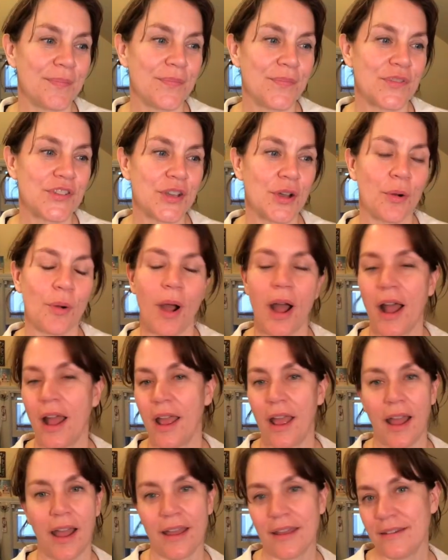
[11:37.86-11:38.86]
So
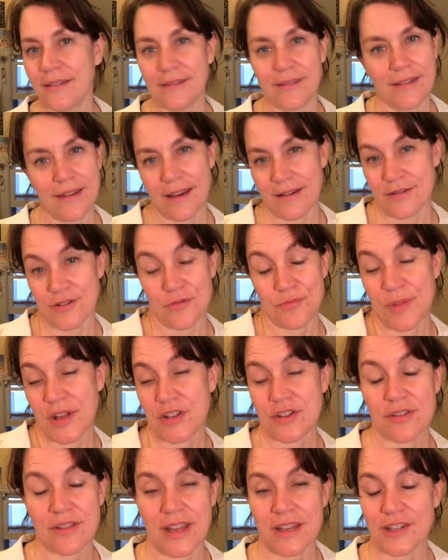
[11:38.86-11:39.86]
I don't
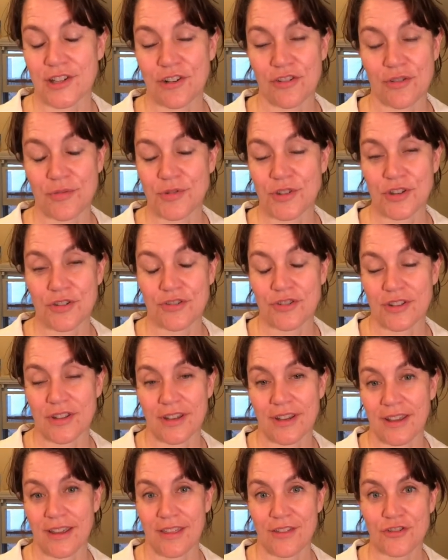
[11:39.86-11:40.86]
mention that to groups
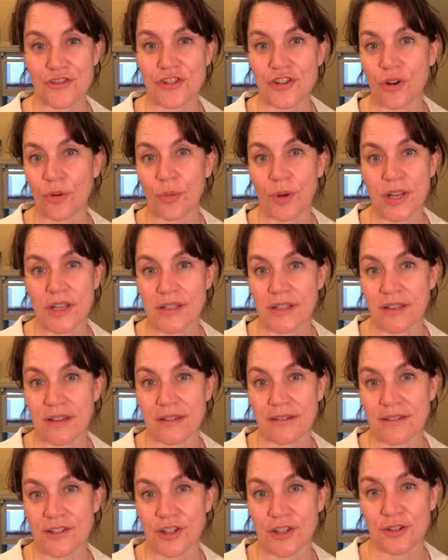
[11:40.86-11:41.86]
usually. There's no
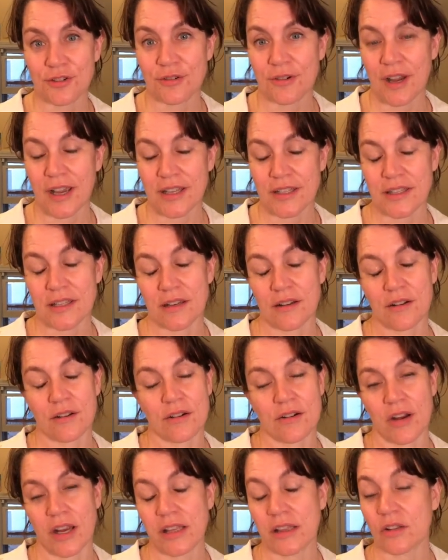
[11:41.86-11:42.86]
reason to. It's a
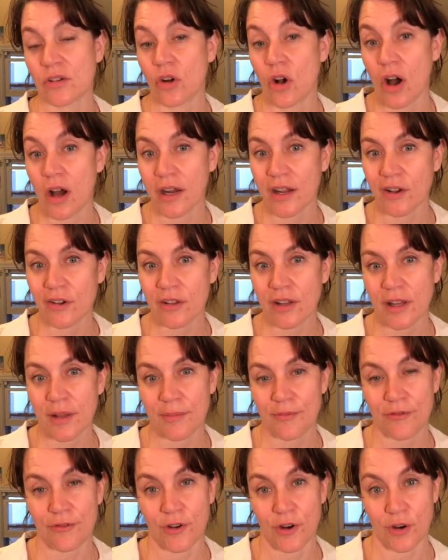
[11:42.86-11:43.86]
great little audio
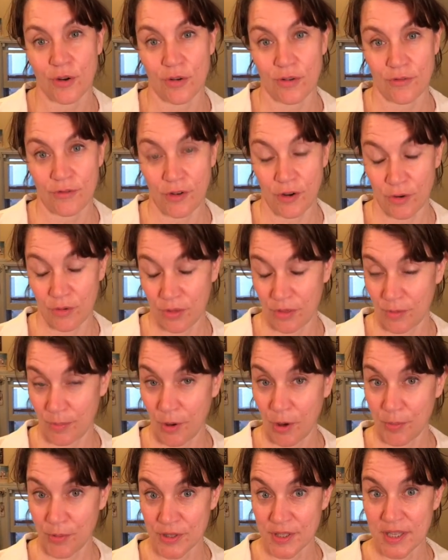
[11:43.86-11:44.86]
clip for the
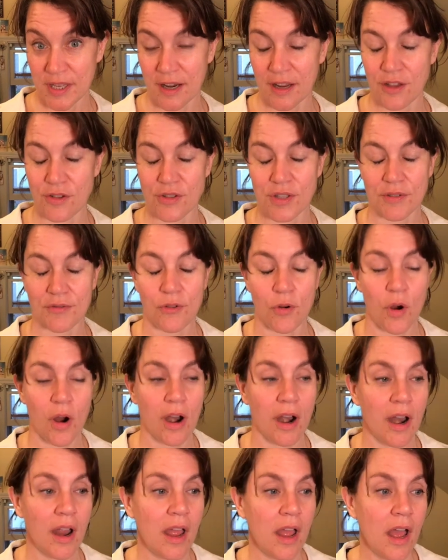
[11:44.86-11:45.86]
purpose that I use it
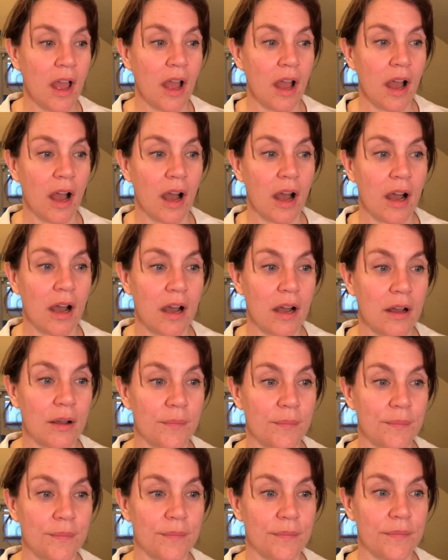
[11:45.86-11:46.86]
for.
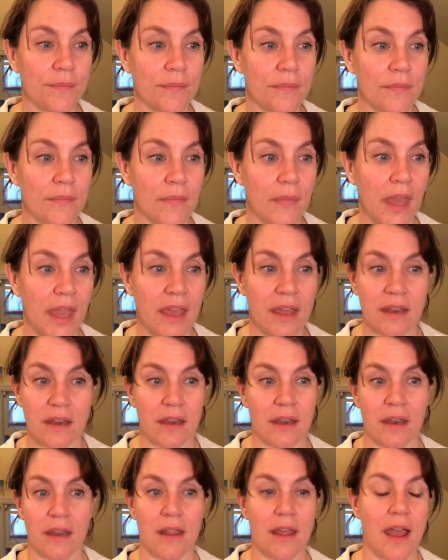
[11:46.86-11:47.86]

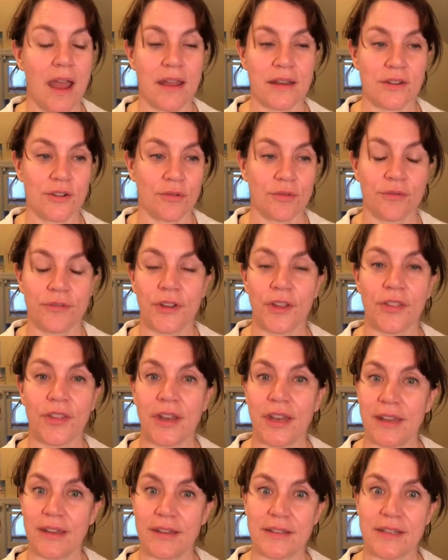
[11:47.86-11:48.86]
And I don't feel the
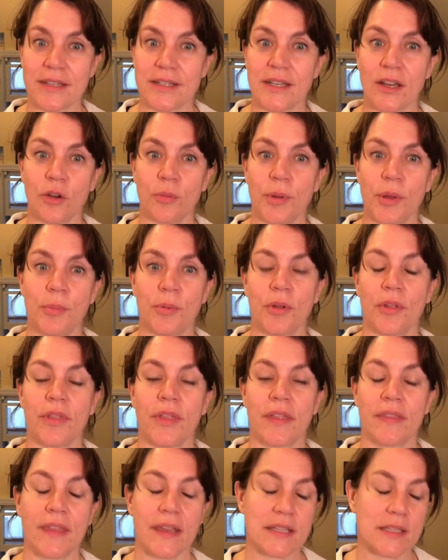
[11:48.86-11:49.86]
need to tell people
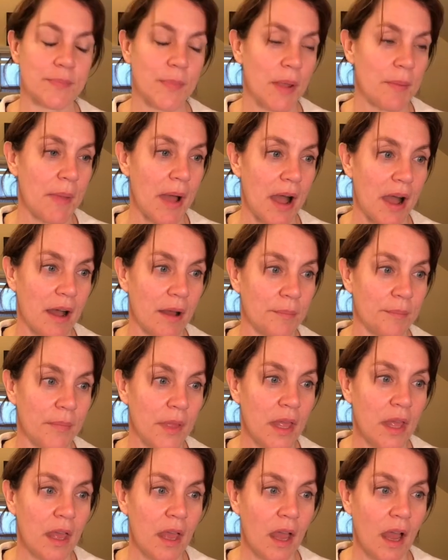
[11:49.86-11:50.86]
that that's my mom.
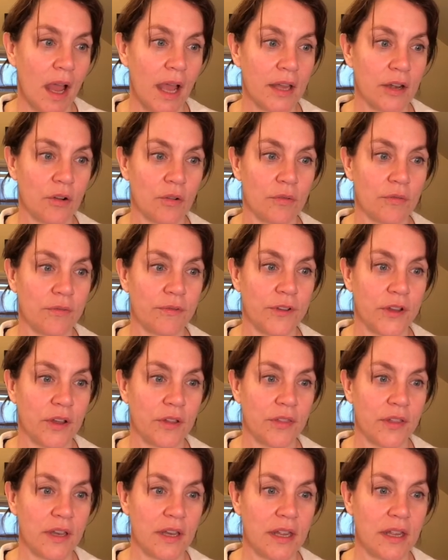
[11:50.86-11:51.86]
I don't feel
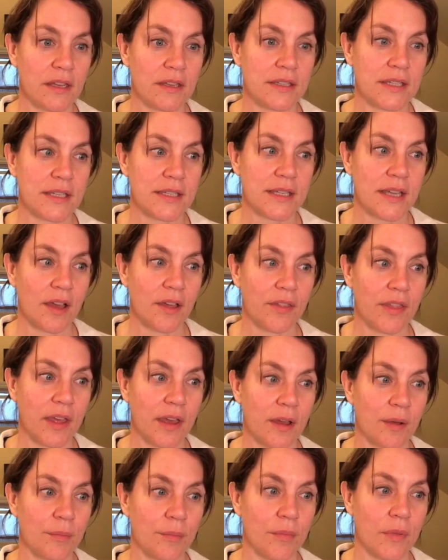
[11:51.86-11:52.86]
the need to tell
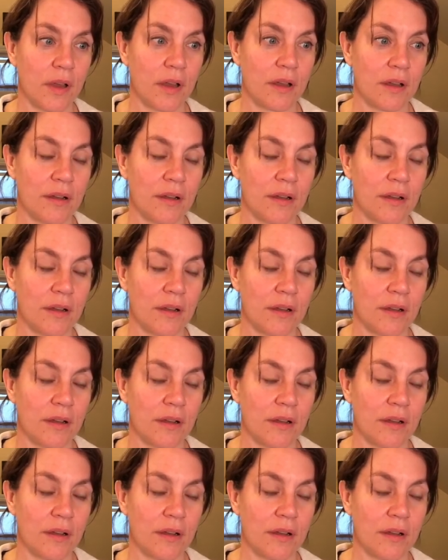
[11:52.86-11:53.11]
them,